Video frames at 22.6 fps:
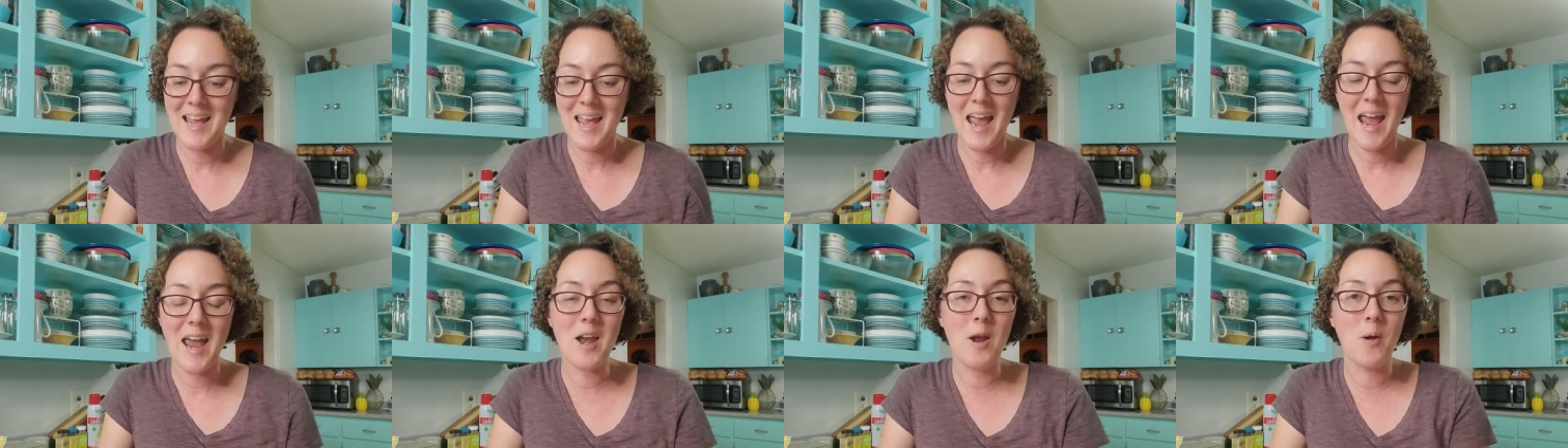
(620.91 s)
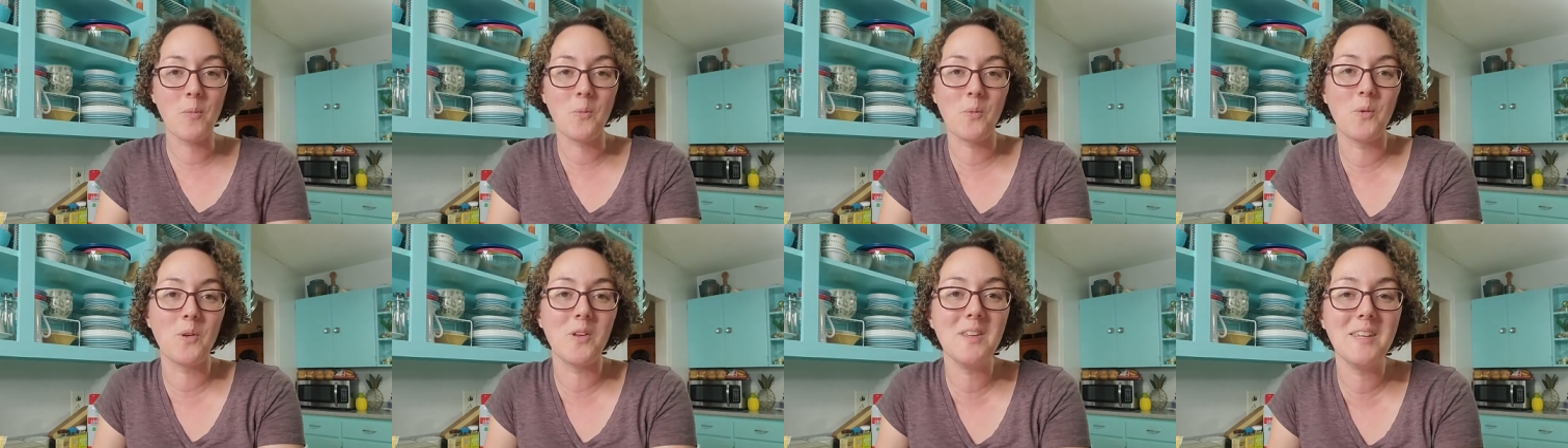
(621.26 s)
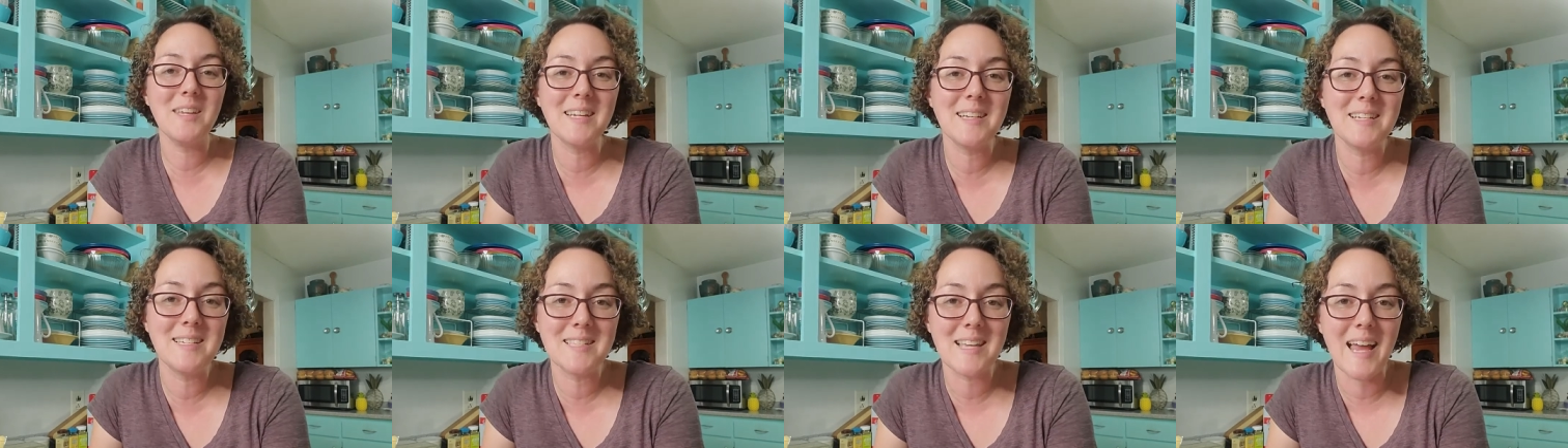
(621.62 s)
and I'm really
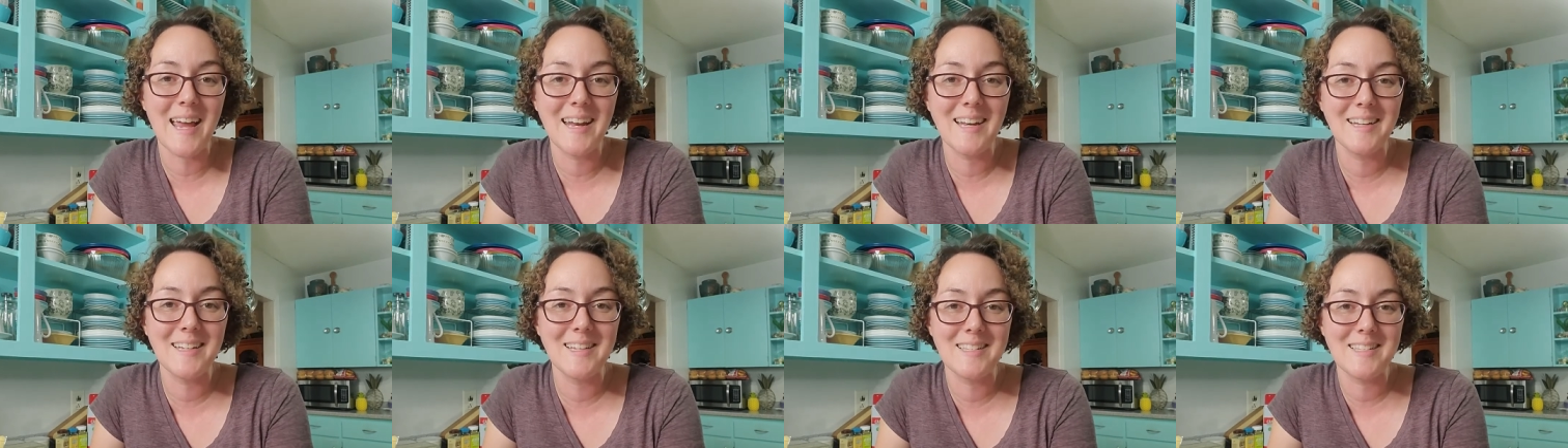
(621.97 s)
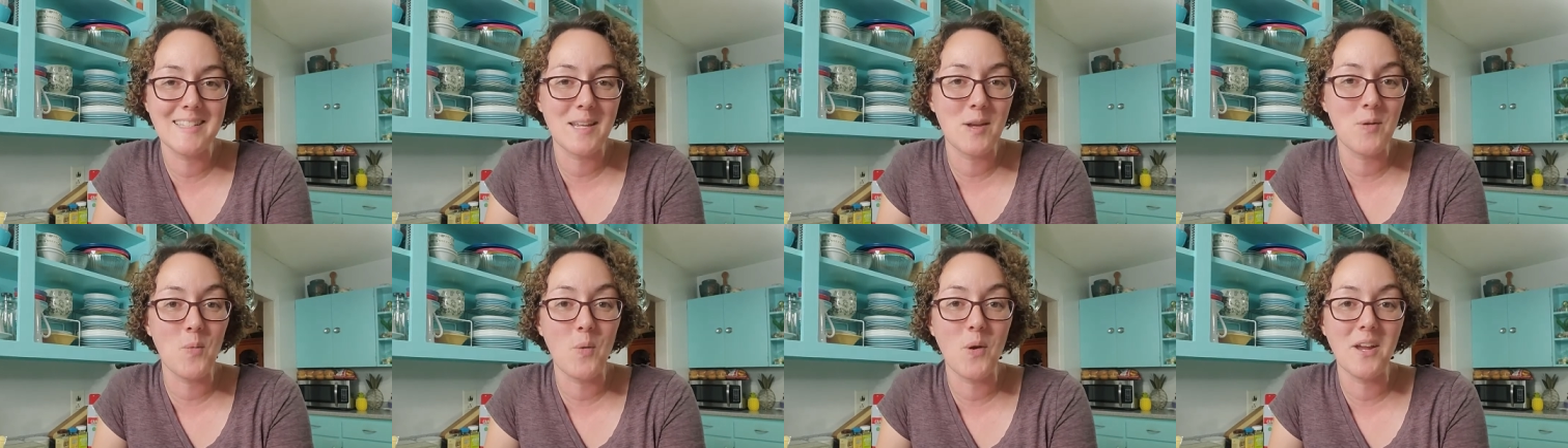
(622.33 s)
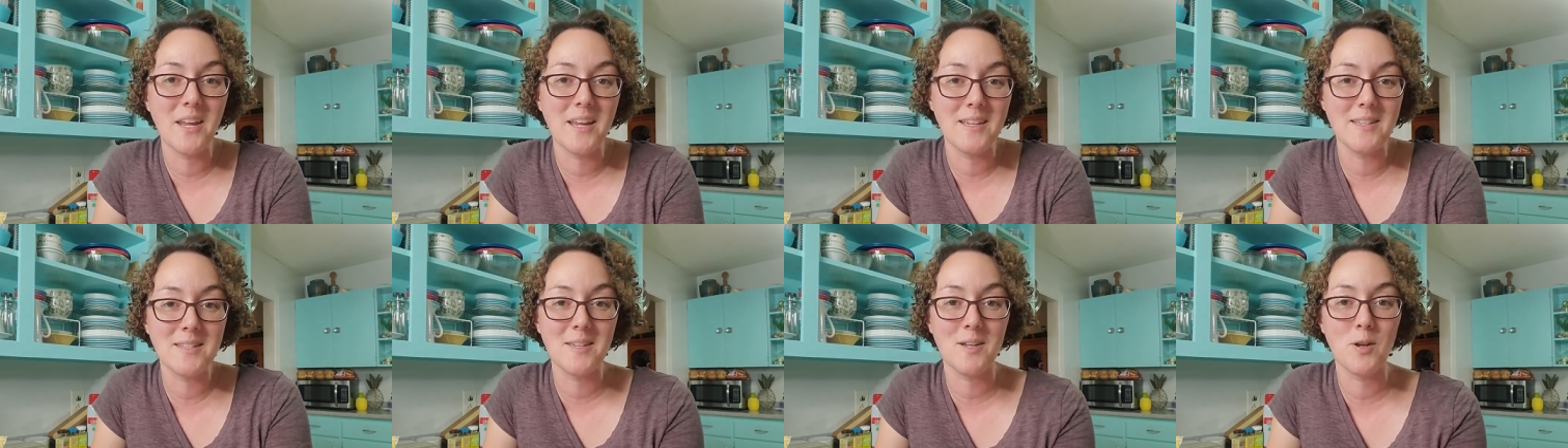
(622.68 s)
excited to see what
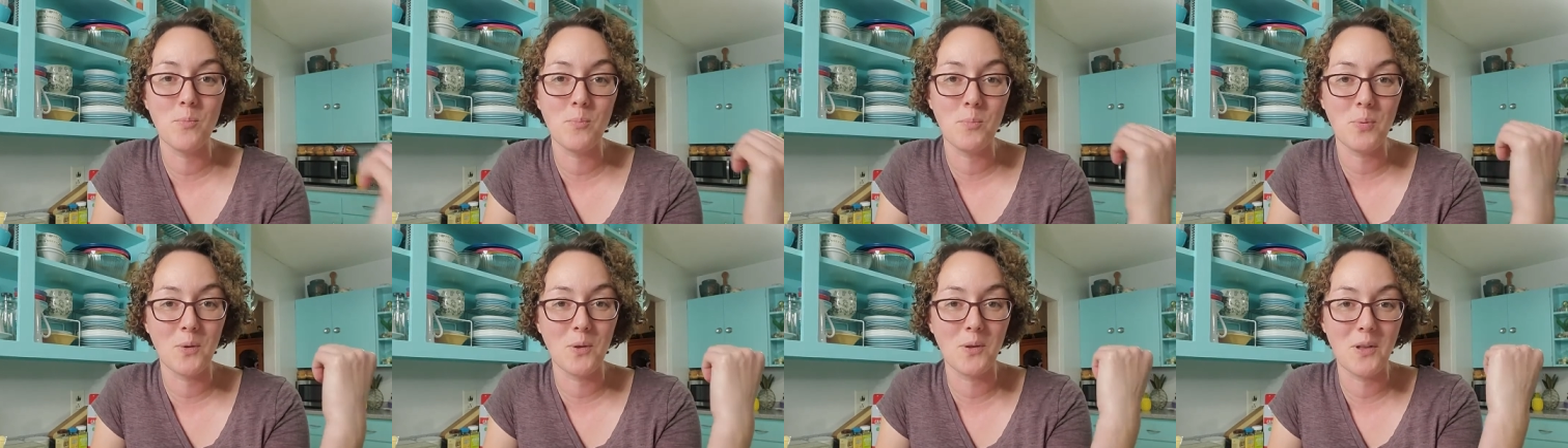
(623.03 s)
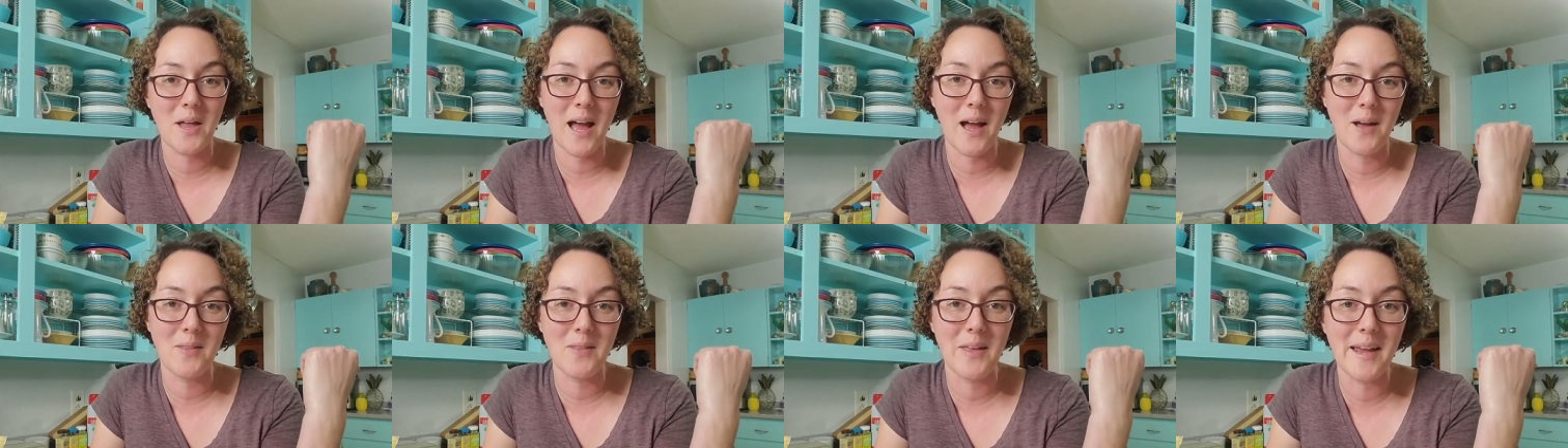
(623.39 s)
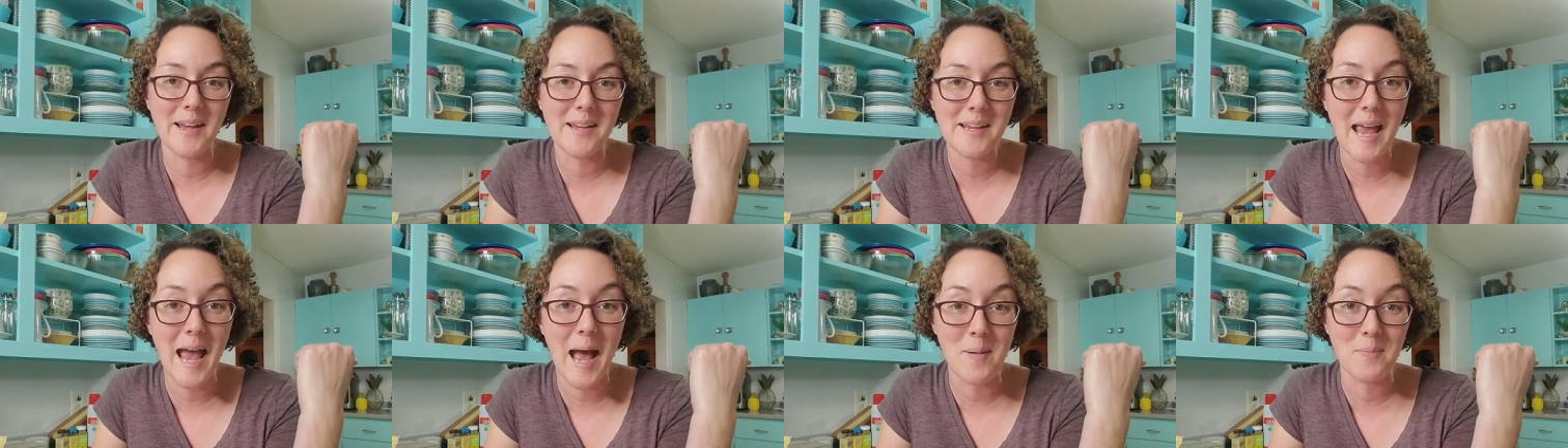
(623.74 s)
he's gonna pull out of
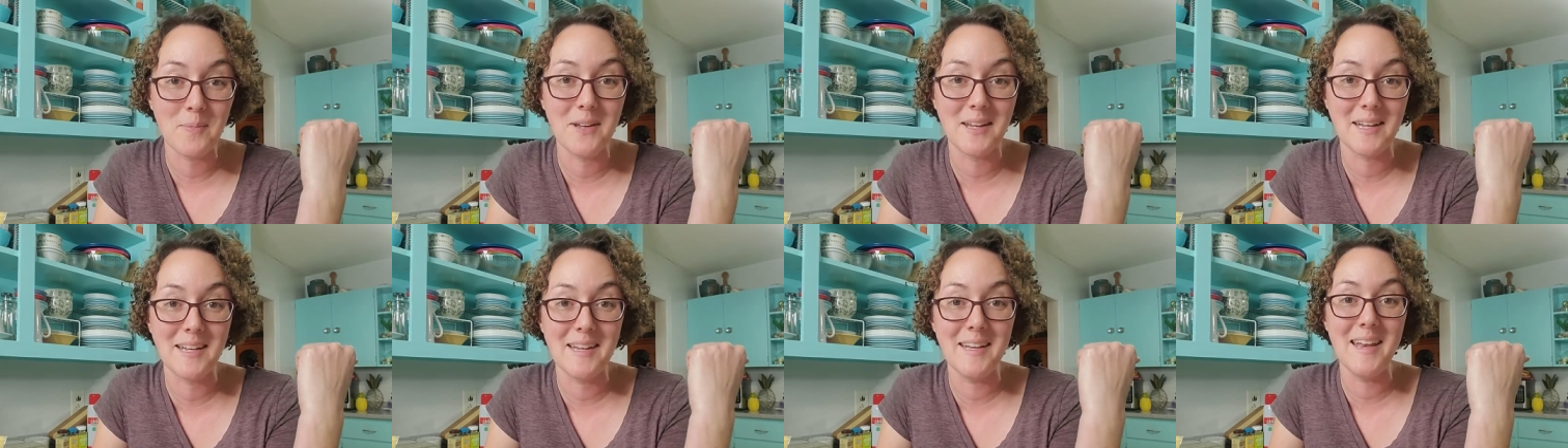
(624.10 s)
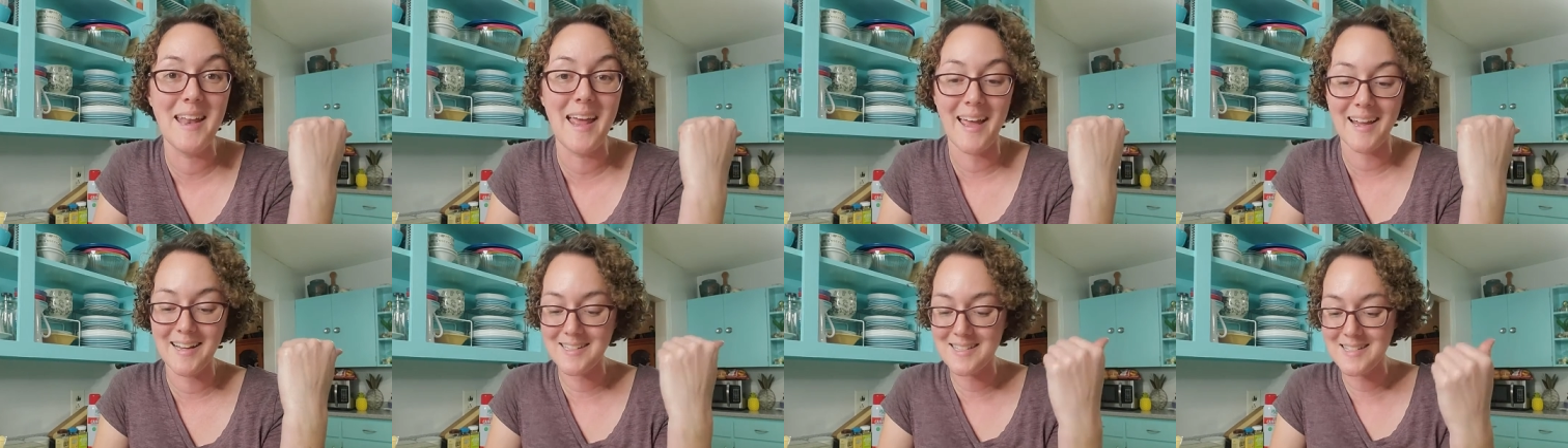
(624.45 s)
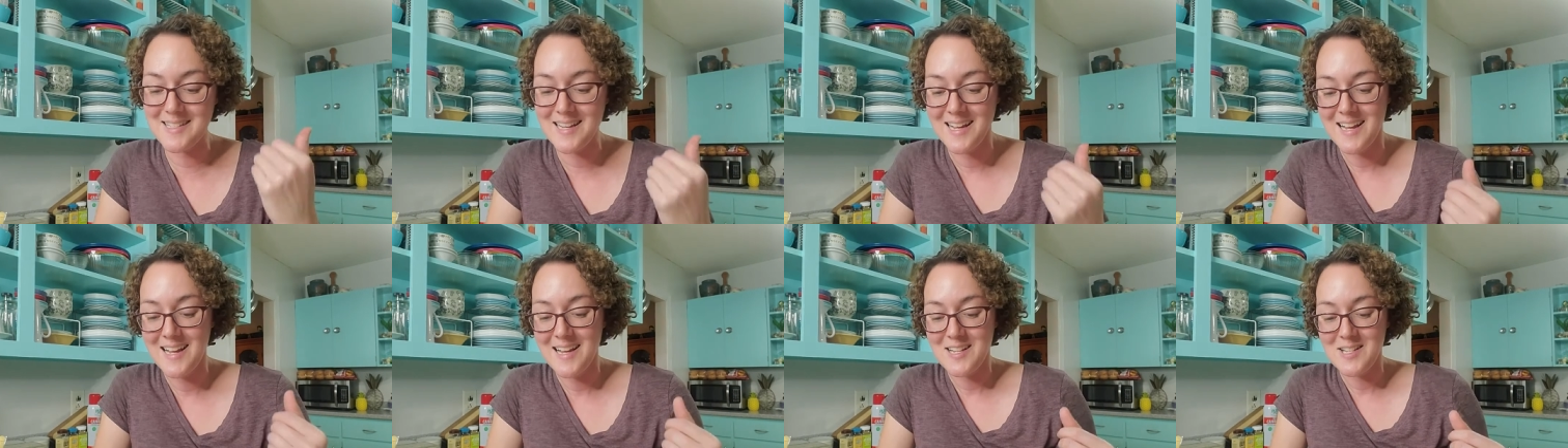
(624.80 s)
that cabinet next.